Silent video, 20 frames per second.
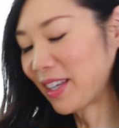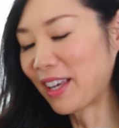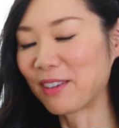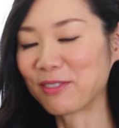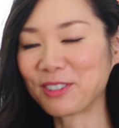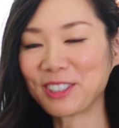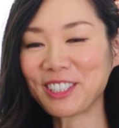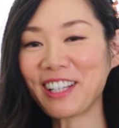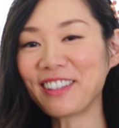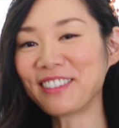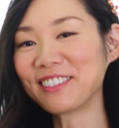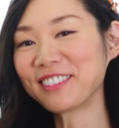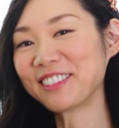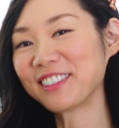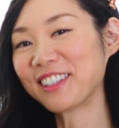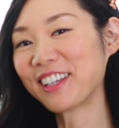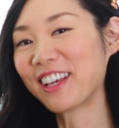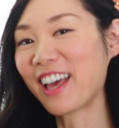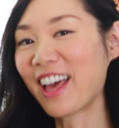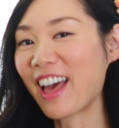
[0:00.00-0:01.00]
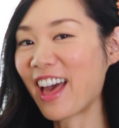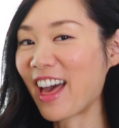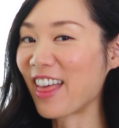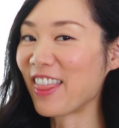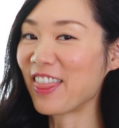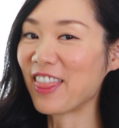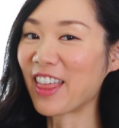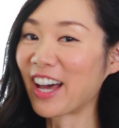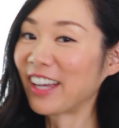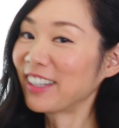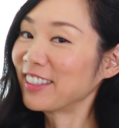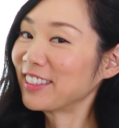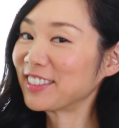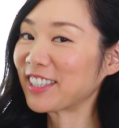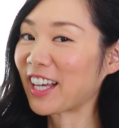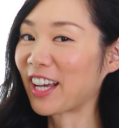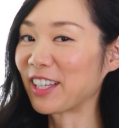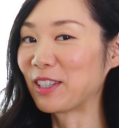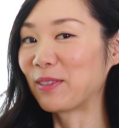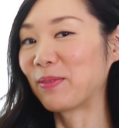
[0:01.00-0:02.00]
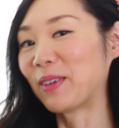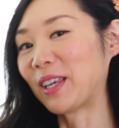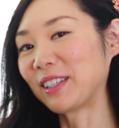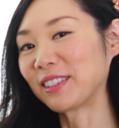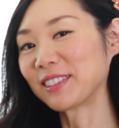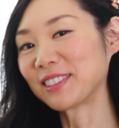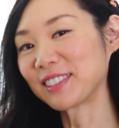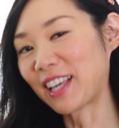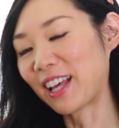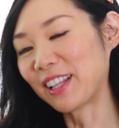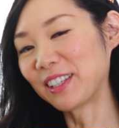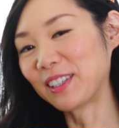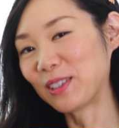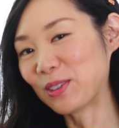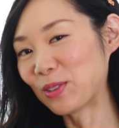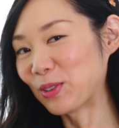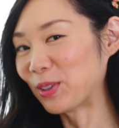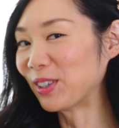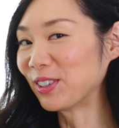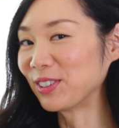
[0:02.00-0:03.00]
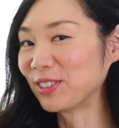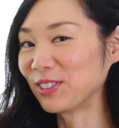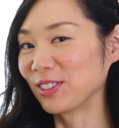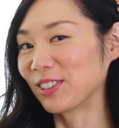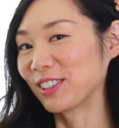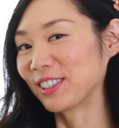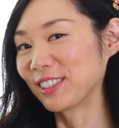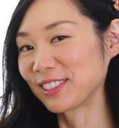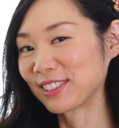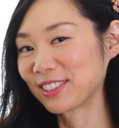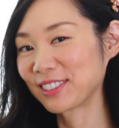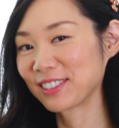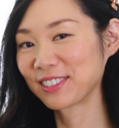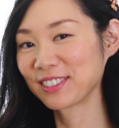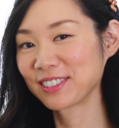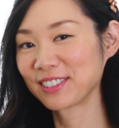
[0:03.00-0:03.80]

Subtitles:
And we're done. And that is how you make scallion oil noodles.